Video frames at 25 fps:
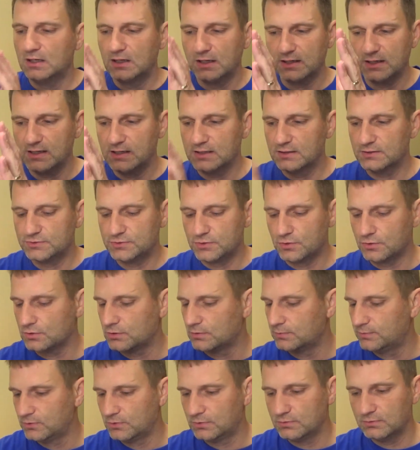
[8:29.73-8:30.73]
Again,
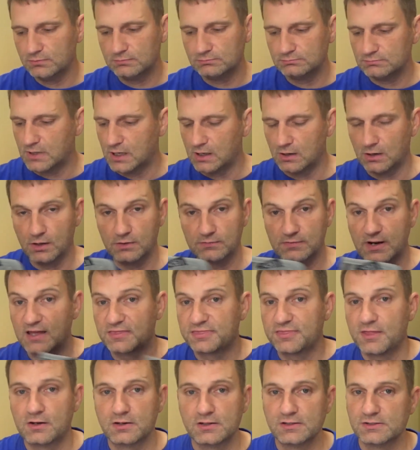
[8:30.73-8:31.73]
durable all over. I
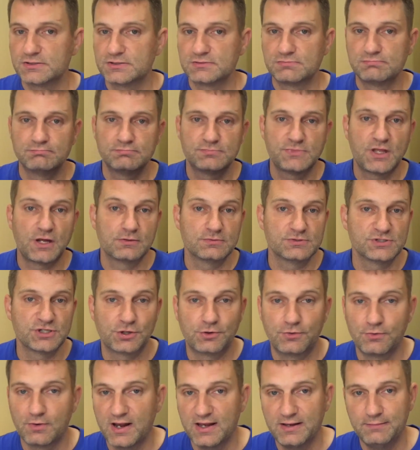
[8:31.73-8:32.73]
thought it's thought it's a
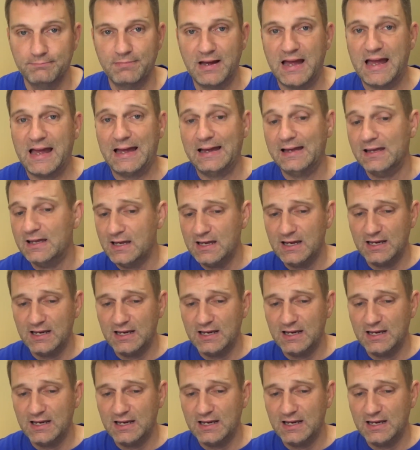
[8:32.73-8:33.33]
great buy,